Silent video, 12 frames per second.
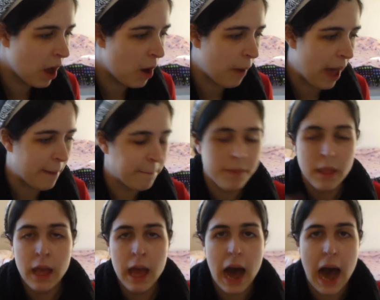Okay,
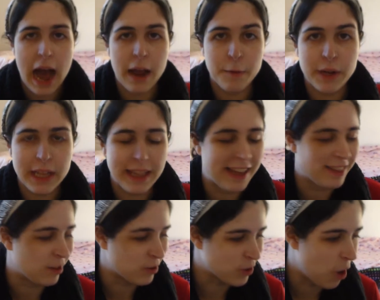I really like
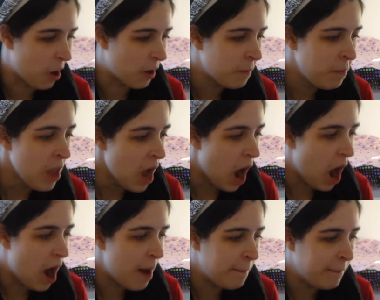this card.
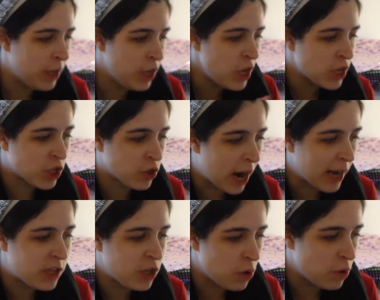You
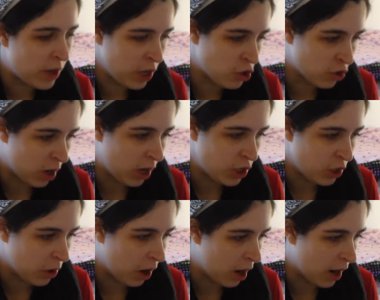scry 2, then you draw
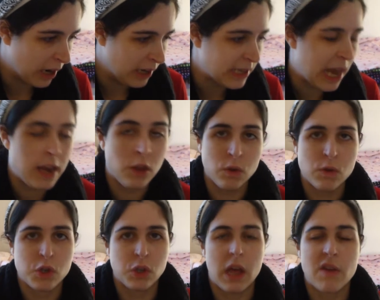2 cards, and you lose
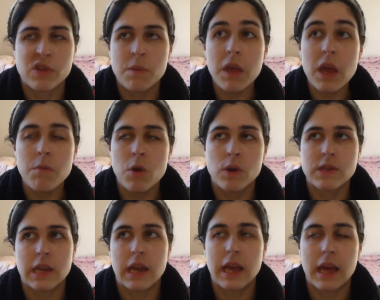2 life. Something I'm
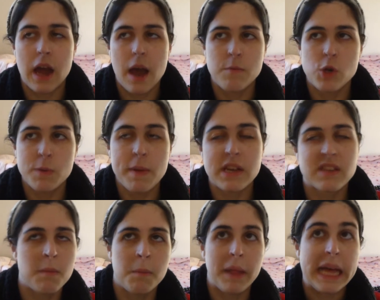noticing, and again, just because
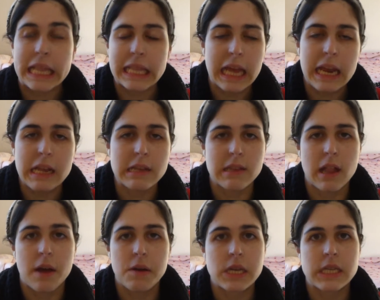I've been playing ladies a
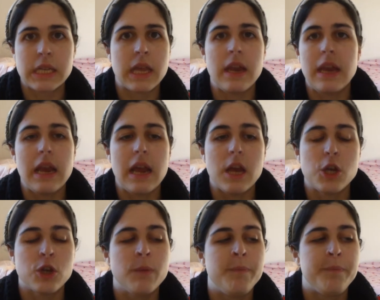lot recently in EDH,